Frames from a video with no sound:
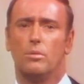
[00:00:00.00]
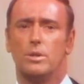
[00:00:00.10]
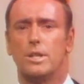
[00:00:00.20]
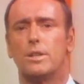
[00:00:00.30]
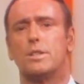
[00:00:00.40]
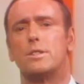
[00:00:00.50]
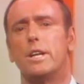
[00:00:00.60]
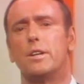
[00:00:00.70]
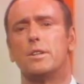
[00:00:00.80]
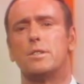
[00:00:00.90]
was at the
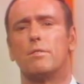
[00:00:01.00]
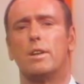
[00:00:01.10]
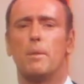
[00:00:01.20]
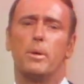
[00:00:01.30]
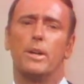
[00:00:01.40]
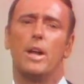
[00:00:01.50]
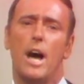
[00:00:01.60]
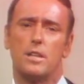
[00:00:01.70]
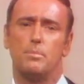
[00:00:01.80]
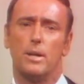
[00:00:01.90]
Cedars of Lebanon
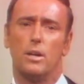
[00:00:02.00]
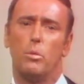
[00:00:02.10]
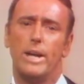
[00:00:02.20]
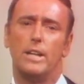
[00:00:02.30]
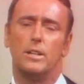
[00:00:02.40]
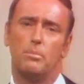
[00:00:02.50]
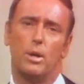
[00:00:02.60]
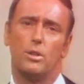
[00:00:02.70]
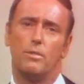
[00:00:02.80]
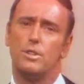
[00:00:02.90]
Hospital awaiting the
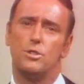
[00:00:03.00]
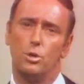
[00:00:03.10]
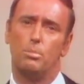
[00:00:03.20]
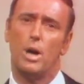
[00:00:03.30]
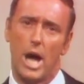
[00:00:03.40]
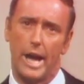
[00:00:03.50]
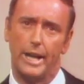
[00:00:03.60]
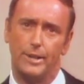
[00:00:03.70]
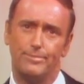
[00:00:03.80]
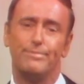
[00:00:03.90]
birth of his new bride.